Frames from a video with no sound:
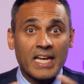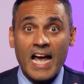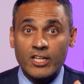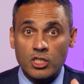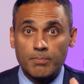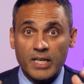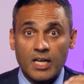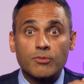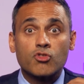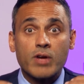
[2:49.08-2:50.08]
And action
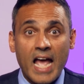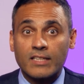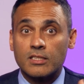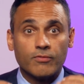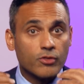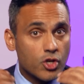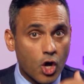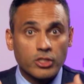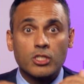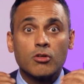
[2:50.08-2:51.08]
becomes reactive,
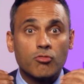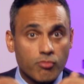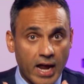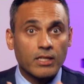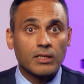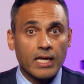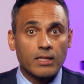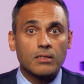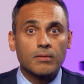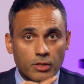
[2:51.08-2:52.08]
not
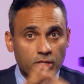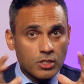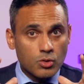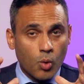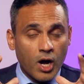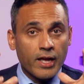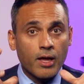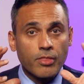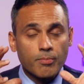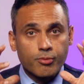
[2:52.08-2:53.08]
regulated. This is why
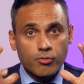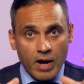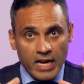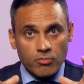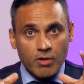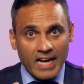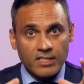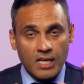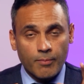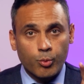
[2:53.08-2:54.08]
the brain
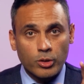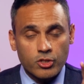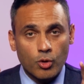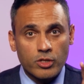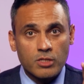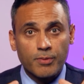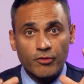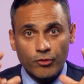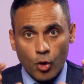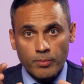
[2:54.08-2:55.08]
racks up what's known as
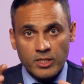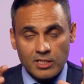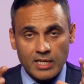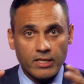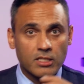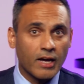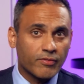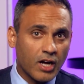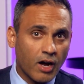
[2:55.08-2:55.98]
performance debt. I've